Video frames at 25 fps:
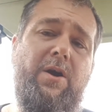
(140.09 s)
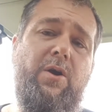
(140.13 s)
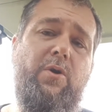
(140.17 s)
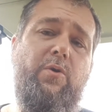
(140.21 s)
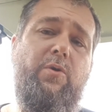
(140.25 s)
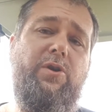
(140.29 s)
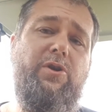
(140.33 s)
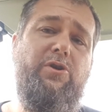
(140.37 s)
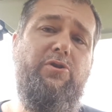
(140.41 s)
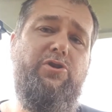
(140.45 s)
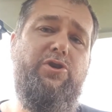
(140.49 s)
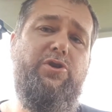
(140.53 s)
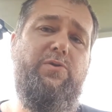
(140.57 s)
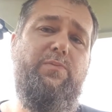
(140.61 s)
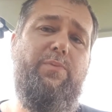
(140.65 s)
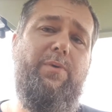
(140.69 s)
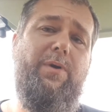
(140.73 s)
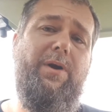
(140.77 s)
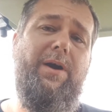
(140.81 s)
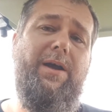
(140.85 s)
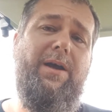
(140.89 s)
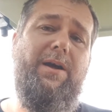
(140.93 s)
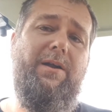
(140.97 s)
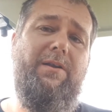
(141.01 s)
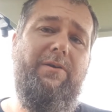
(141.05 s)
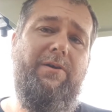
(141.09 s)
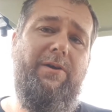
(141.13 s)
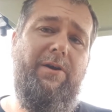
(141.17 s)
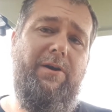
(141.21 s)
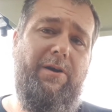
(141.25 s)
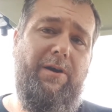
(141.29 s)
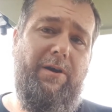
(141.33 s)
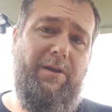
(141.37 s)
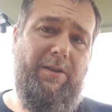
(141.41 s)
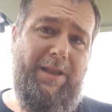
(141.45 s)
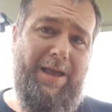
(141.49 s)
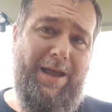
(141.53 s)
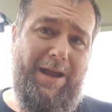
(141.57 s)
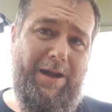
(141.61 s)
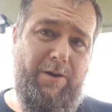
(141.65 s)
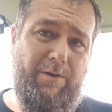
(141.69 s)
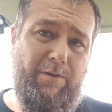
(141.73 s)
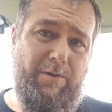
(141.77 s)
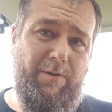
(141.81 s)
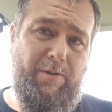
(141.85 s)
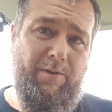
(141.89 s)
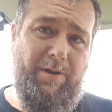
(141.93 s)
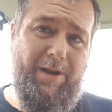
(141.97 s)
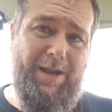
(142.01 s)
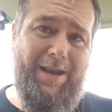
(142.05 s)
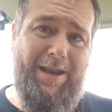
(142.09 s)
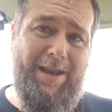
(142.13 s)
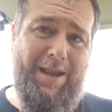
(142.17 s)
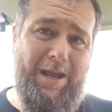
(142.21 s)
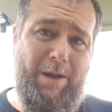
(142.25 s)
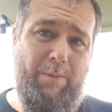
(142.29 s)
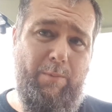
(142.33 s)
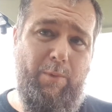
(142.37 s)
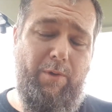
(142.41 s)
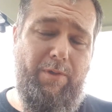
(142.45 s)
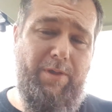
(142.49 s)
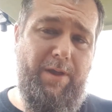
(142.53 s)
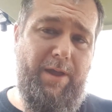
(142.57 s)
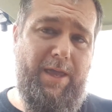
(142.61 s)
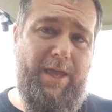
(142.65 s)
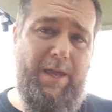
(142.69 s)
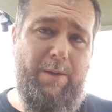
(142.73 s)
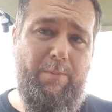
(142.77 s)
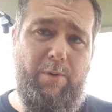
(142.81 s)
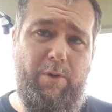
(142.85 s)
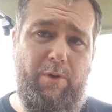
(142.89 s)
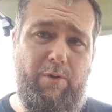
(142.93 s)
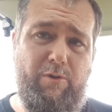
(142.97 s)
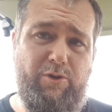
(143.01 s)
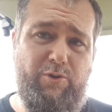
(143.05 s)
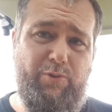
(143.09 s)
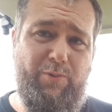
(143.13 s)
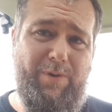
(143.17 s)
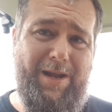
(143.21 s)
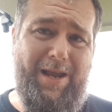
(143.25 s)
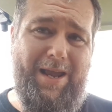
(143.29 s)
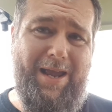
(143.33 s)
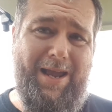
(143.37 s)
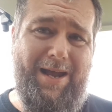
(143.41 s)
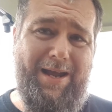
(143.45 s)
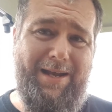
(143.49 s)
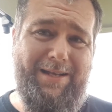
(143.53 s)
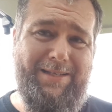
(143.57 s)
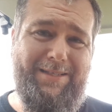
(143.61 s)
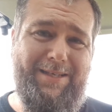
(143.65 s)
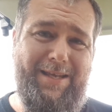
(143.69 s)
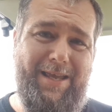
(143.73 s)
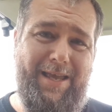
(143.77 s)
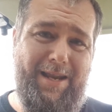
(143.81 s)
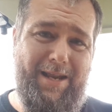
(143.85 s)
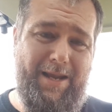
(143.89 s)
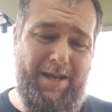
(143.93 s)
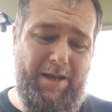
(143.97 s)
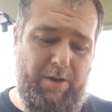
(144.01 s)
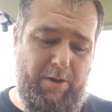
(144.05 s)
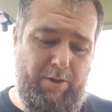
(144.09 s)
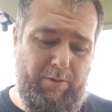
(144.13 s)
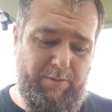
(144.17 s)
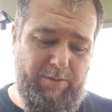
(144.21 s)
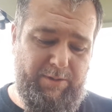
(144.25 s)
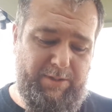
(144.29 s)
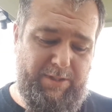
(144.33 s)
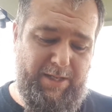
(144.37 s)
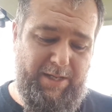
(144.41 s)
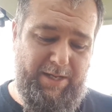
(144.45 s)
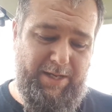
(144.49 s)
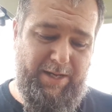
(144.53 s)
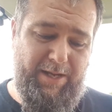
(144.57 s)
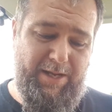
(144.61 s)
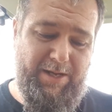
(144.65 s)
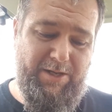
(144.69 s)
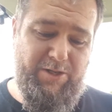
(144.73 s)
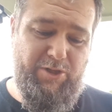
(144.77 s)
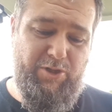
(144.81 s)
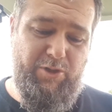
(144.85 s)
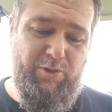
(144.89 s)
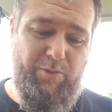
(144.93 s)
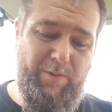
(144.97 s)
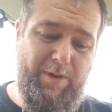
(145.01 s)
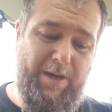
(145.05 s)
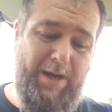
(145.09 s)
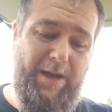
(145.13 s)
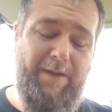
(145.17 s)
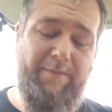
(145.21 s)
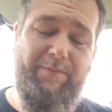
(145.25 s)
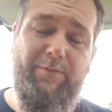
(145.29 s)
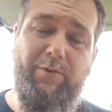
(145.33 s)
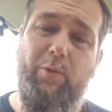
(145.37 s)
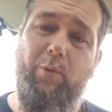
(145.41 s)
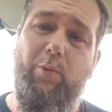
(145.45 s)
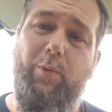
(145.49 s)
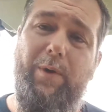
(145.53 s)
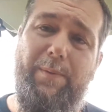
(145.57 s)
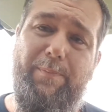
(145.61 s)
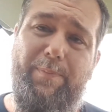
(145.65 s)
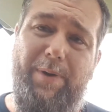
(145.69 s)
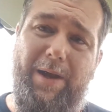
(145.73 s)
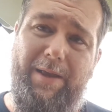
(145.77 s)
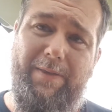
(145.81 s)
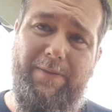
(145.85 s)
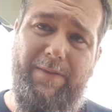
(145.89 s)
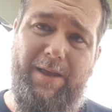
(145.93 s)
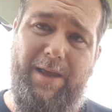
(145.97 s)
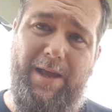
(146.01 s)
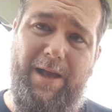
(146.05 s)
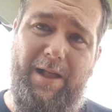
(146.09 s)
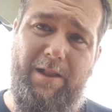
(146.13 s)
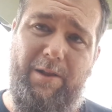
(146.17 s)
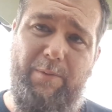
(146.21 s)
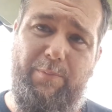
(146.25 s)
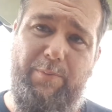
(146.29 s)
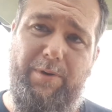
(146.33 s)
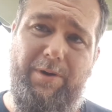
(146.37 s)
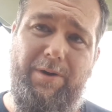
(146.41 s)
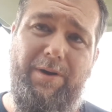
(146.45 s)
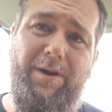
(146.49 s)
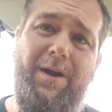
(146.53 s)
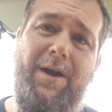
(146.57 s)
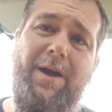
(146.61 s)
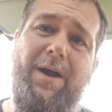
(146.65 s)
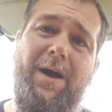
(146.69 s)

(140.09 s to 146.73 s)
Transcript: When you spray clear lacquer on enamel, the chemicals react and it caused an issue. I have to repaint the caliper.